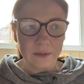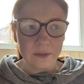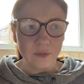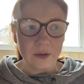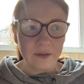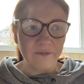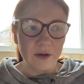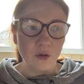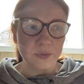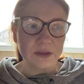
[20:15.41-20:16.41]
The
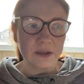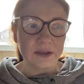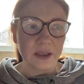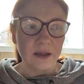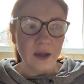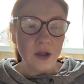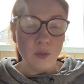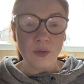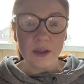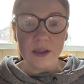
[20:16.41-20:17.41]
very opposite is that you
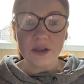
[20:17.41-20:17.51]
want the